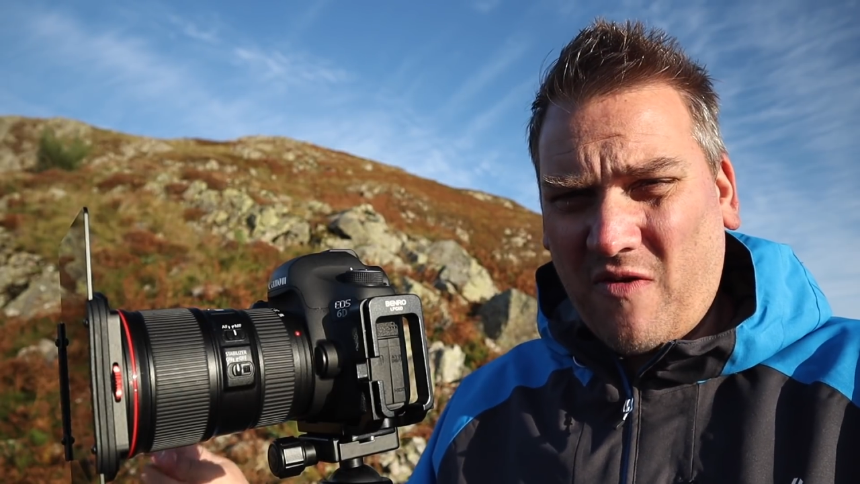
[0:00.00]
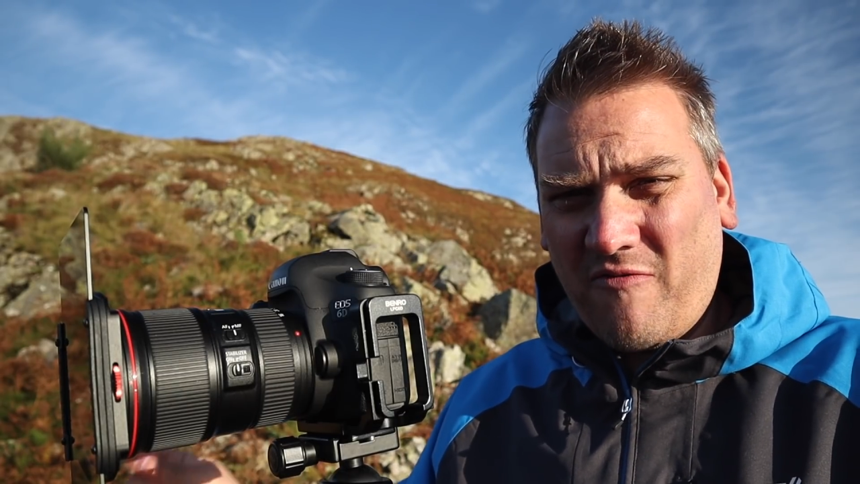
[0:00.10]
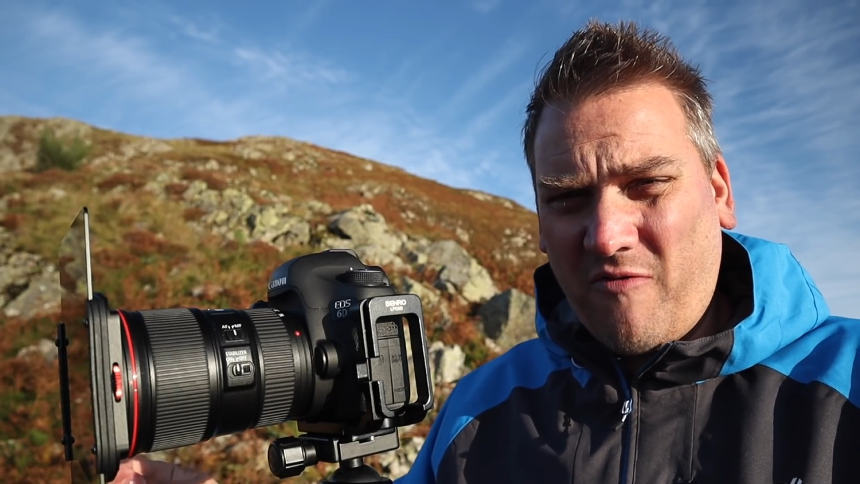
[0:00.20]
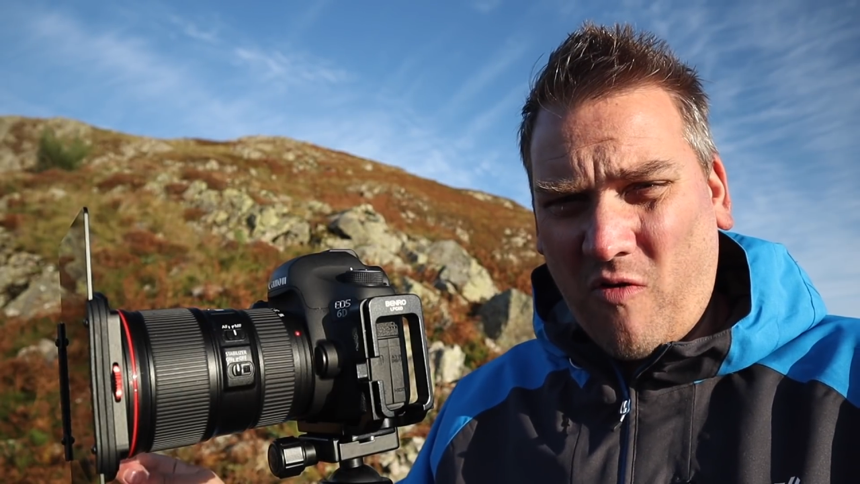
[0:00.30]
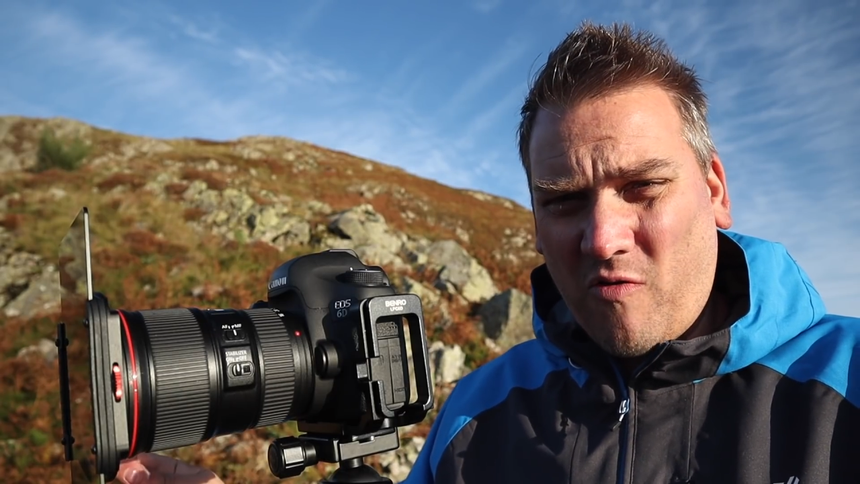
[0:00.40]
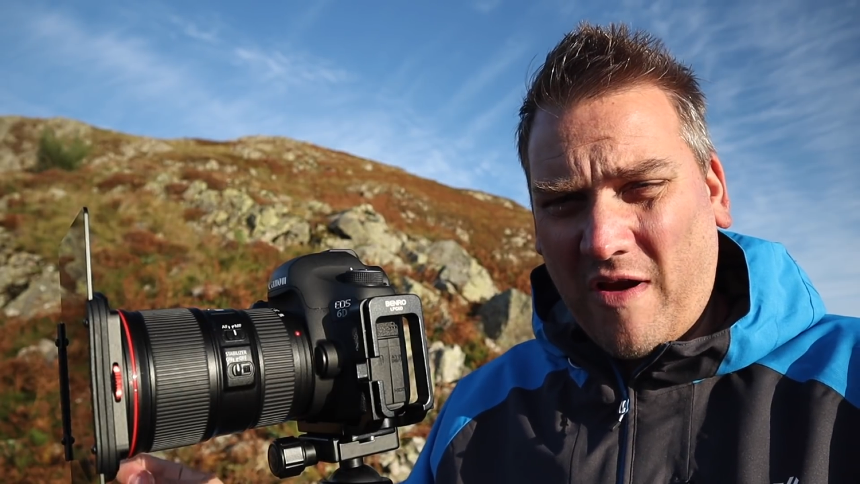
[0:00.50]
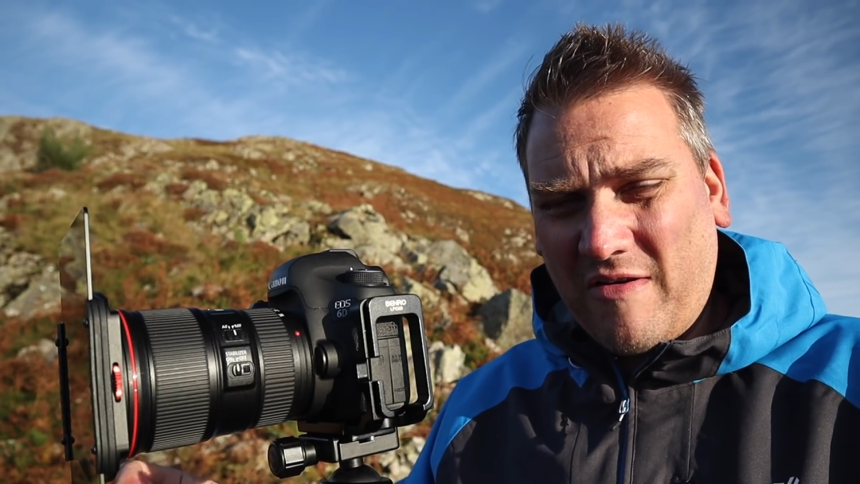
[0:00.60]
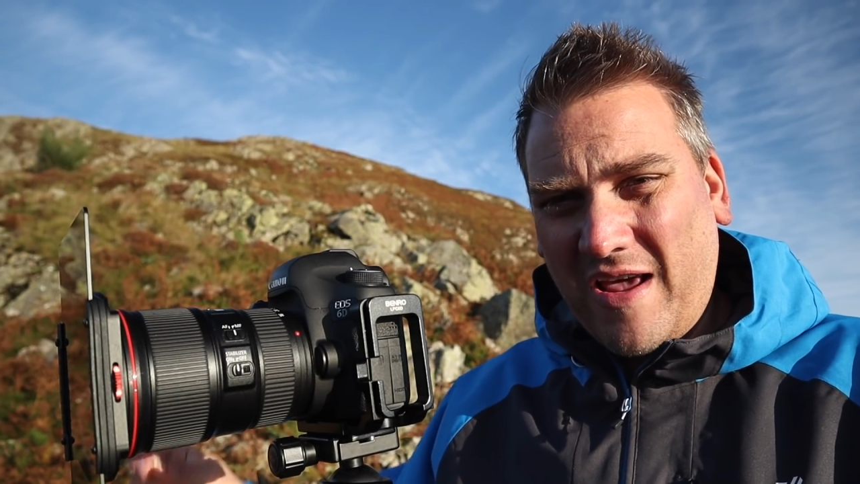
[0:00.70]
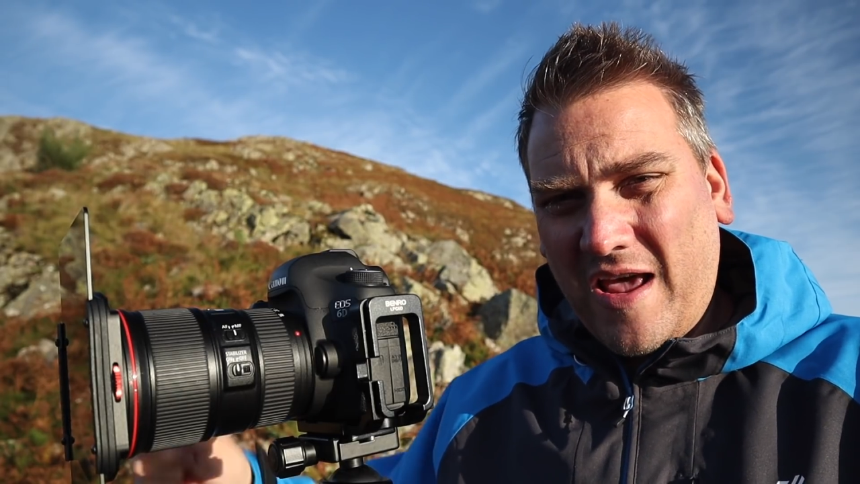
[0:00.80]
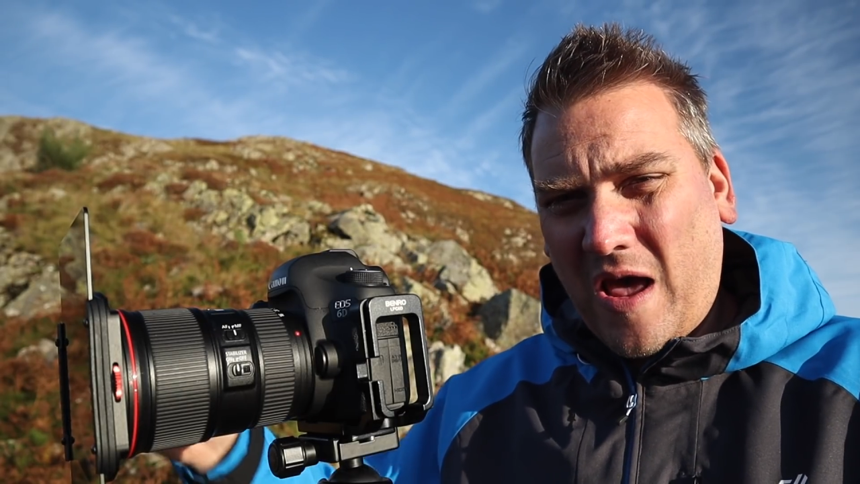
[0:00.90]
foreground
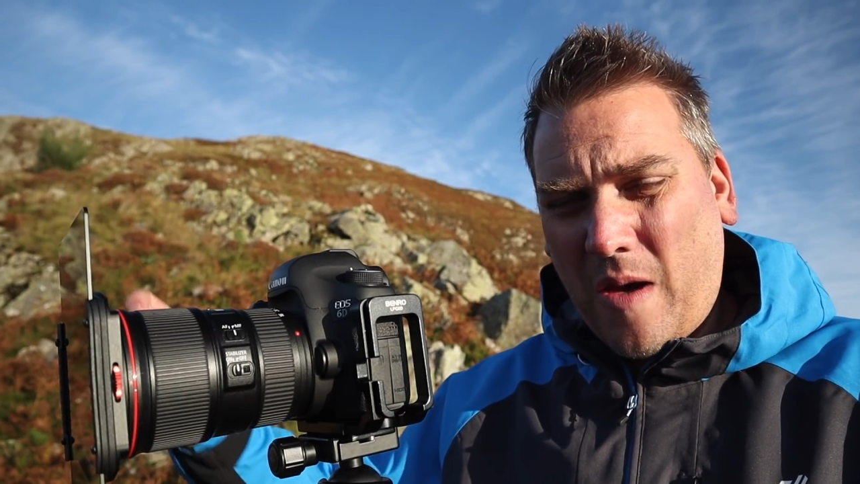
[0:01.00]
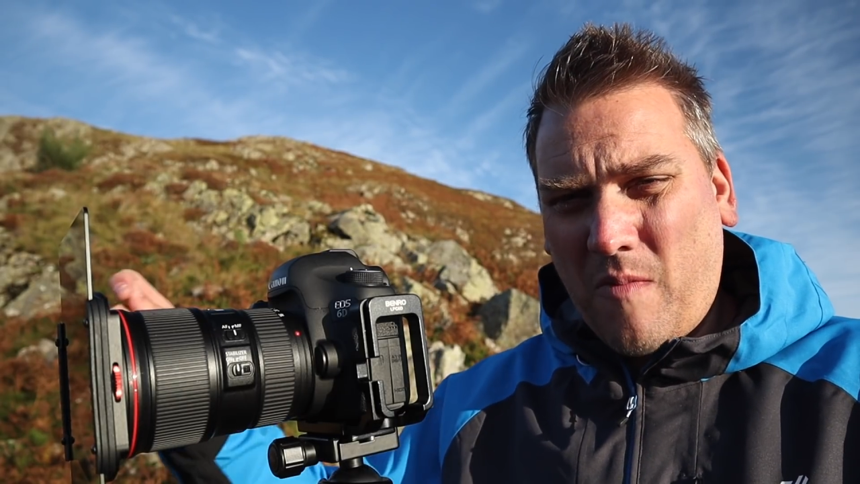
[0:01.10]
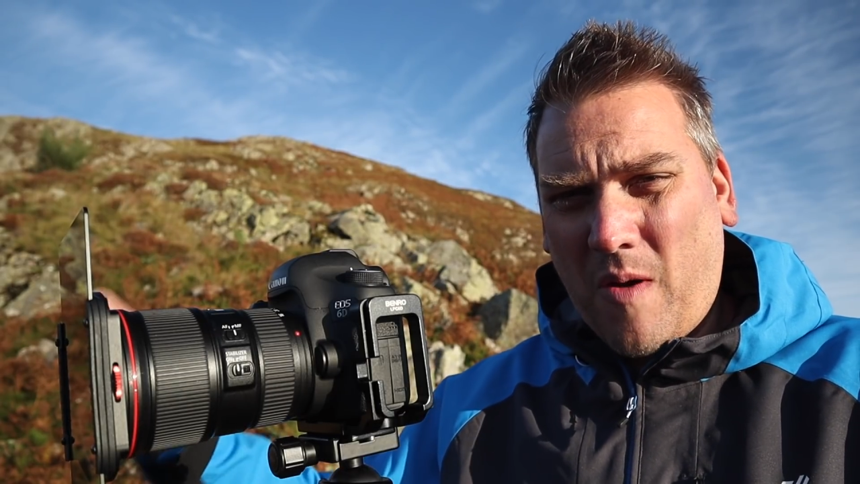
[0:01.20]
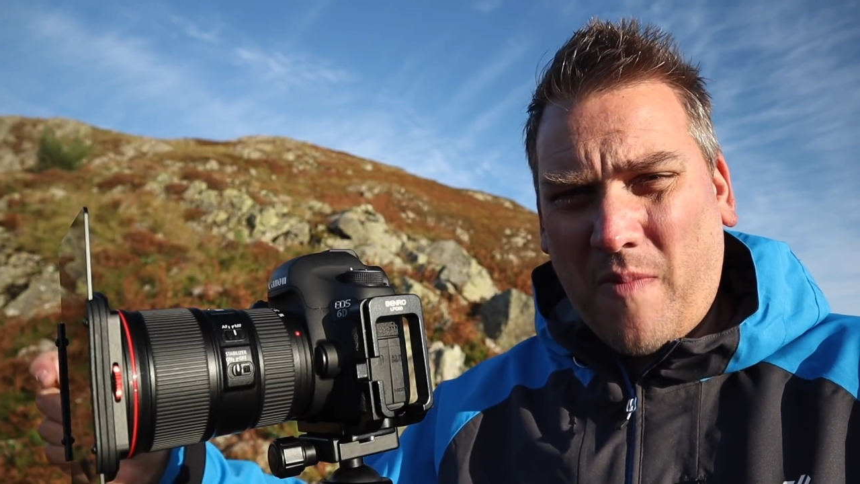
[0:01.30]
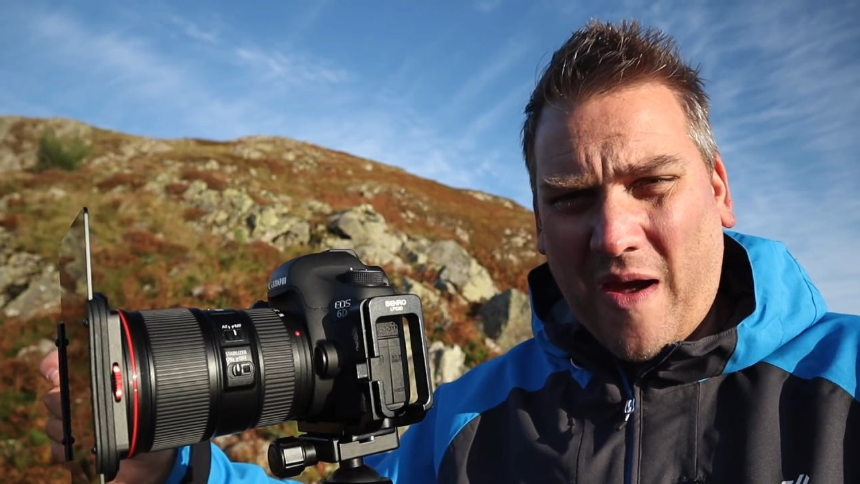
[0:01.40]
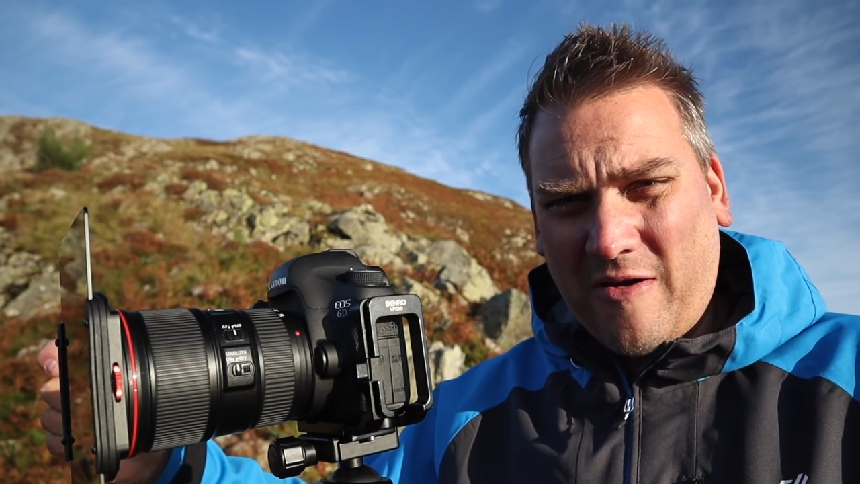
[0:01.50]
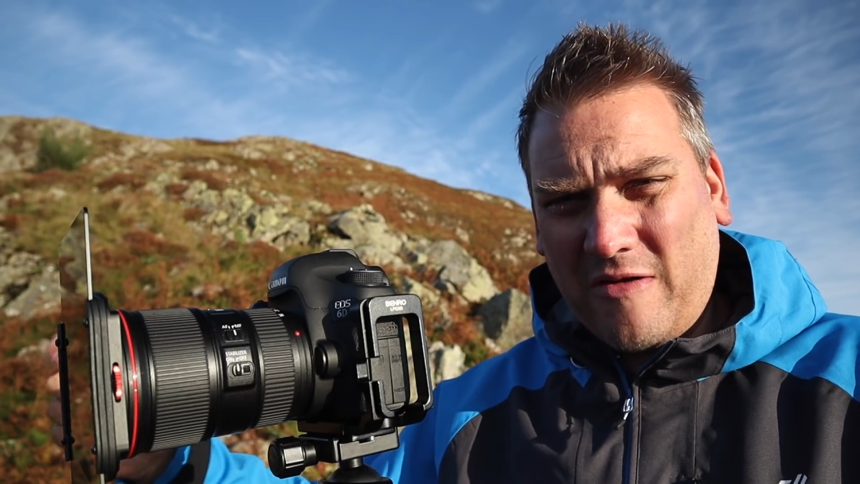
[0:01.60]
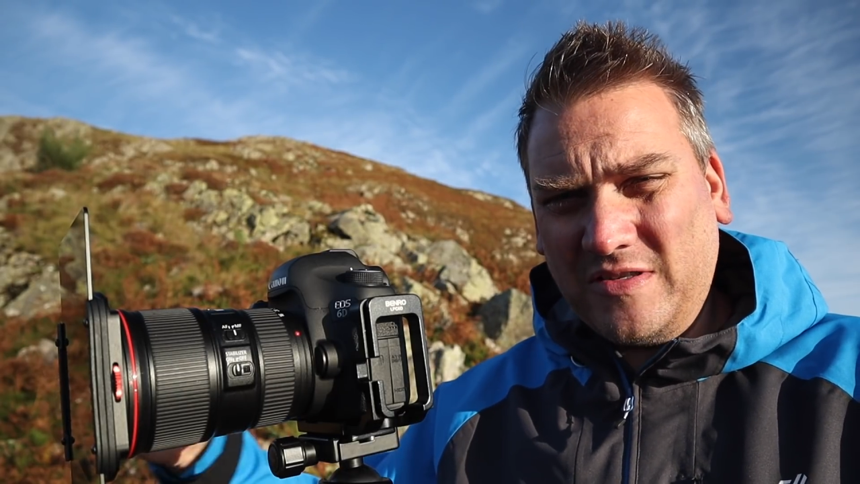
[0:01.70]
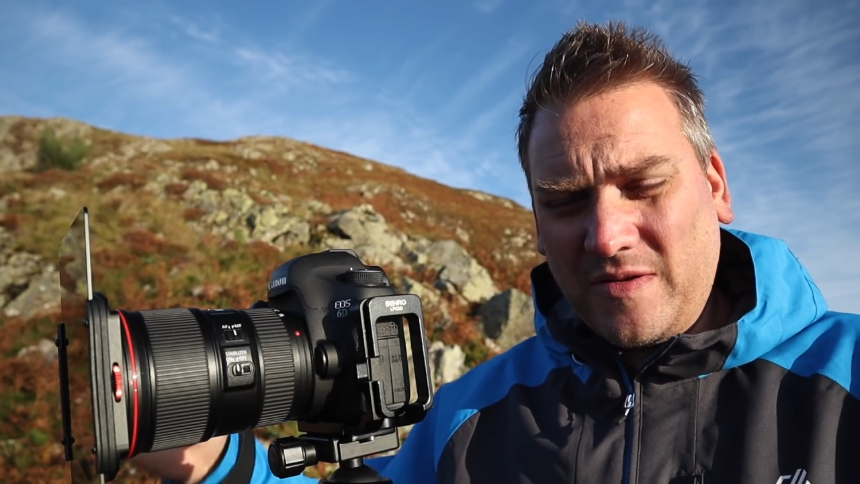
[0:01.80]
and my background.